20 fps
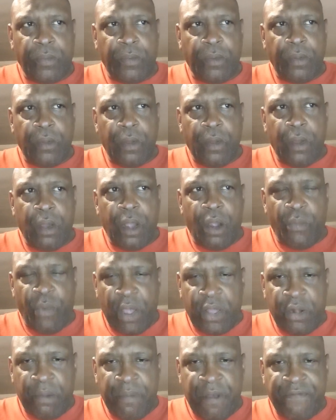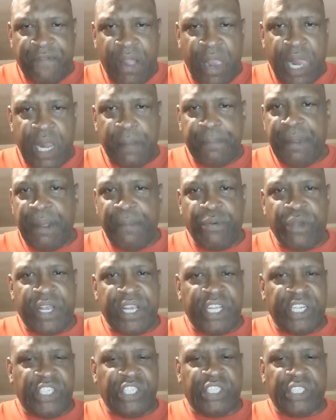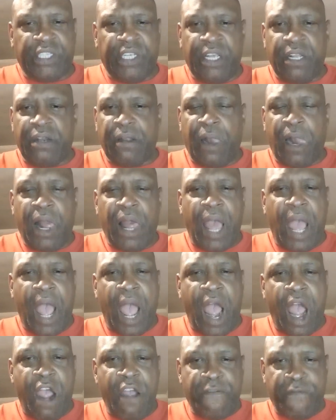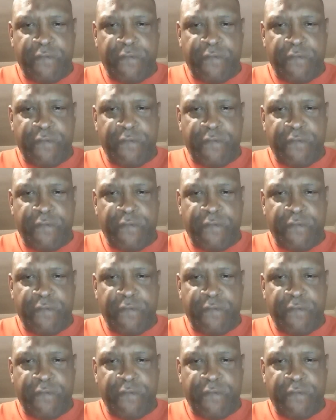a regular buffet, people can just get however